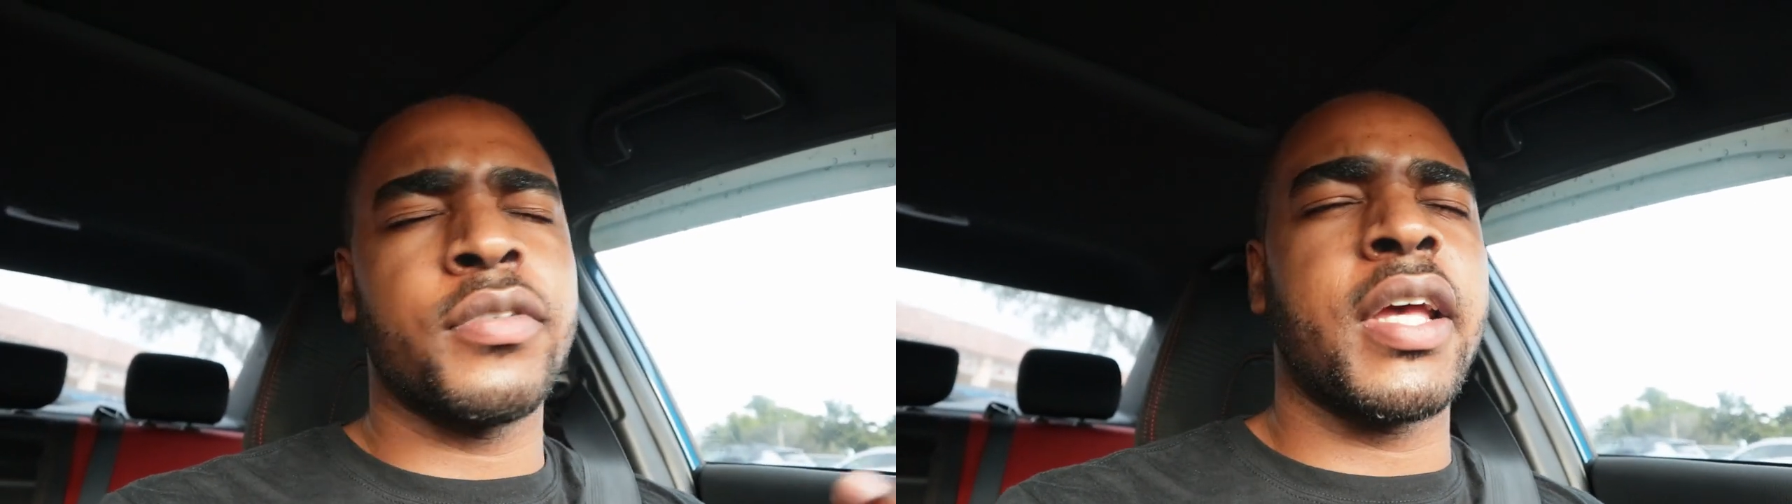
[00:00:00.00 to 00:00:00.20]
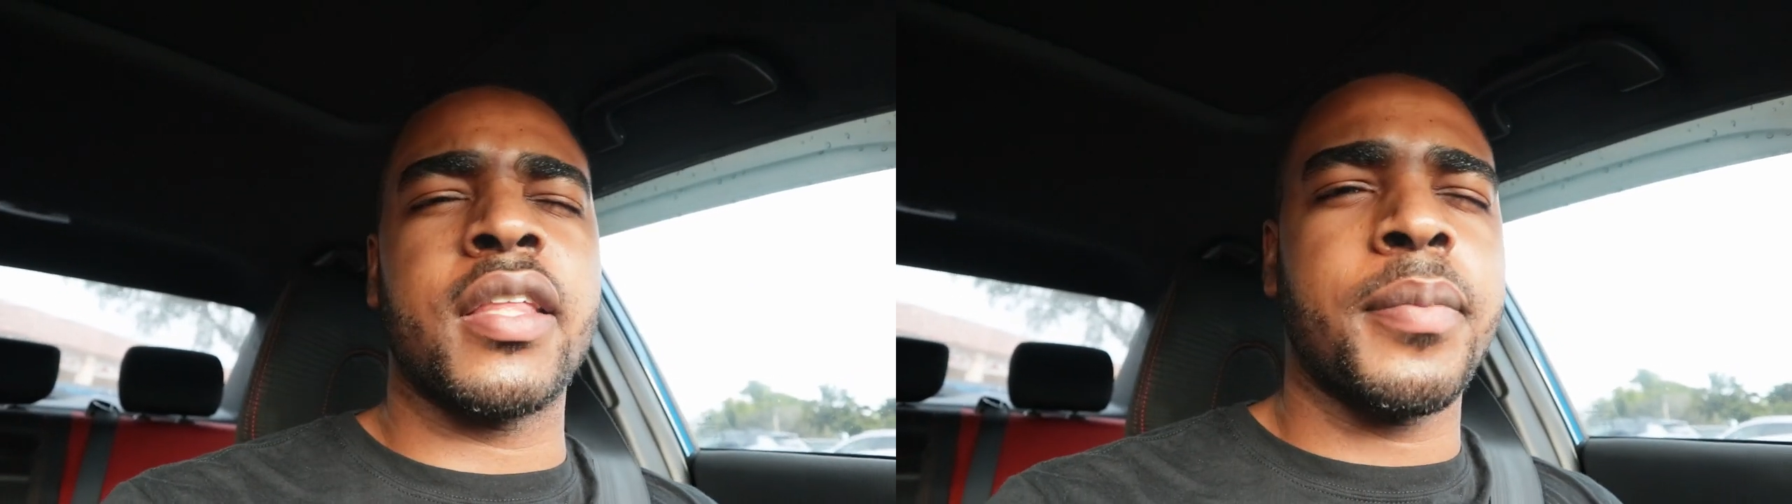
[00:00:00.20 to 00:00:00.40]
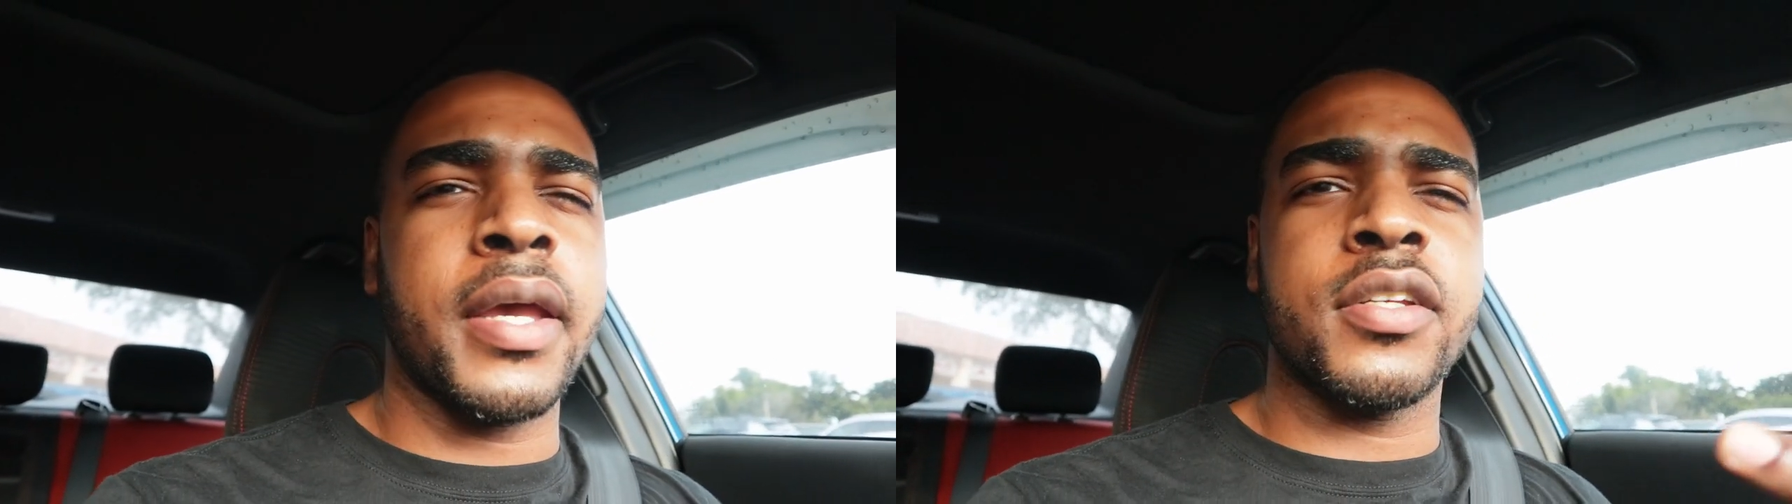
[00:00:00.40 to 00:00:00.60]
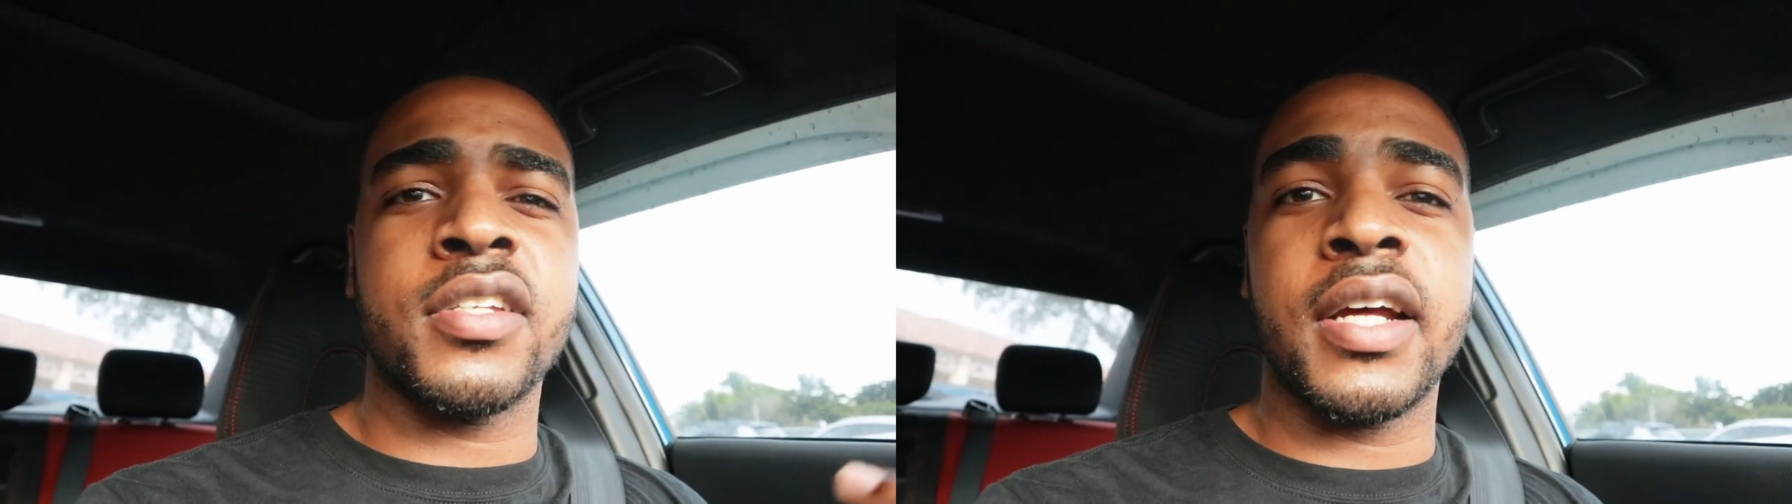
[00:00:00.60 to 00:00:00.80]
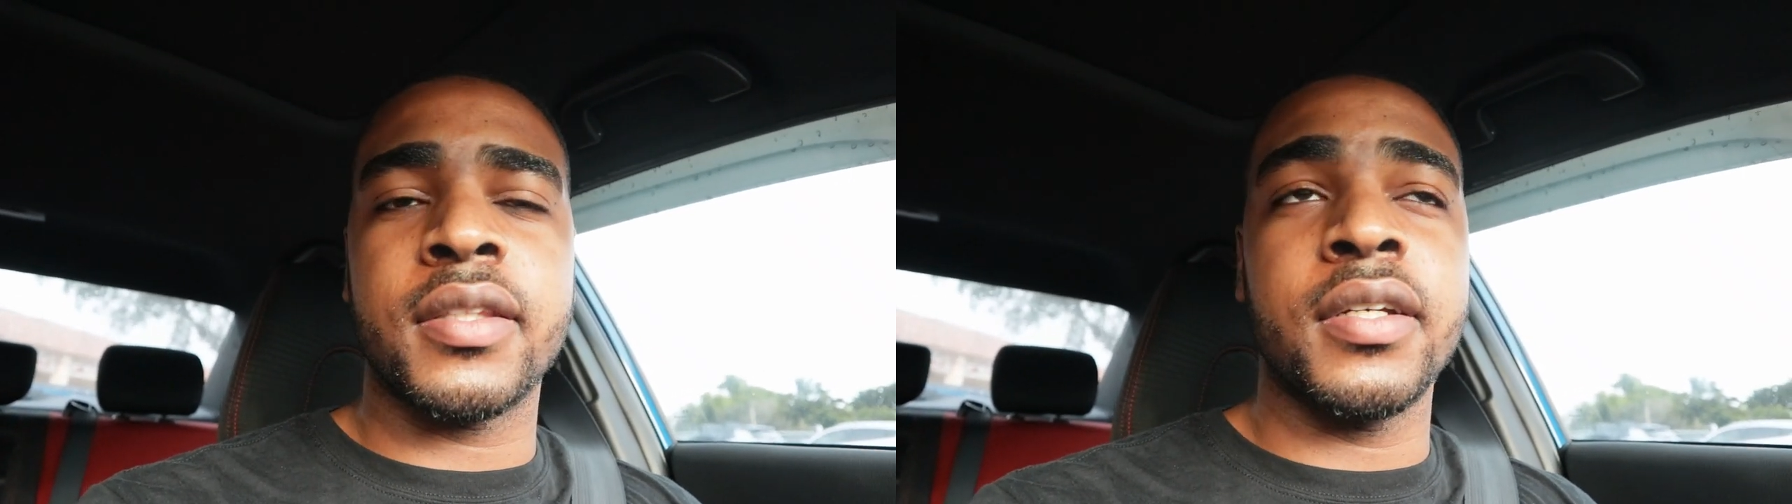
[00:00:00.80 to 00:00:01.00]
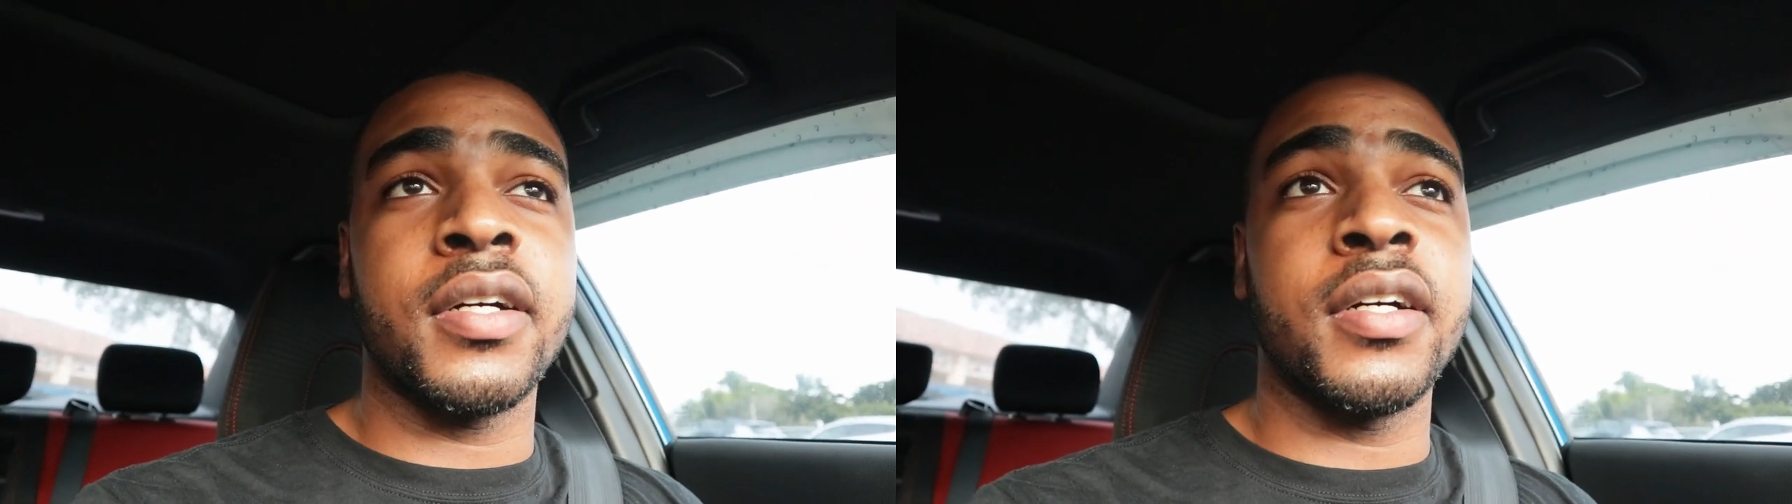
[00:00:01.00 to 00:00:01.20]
Well, got the package. Got the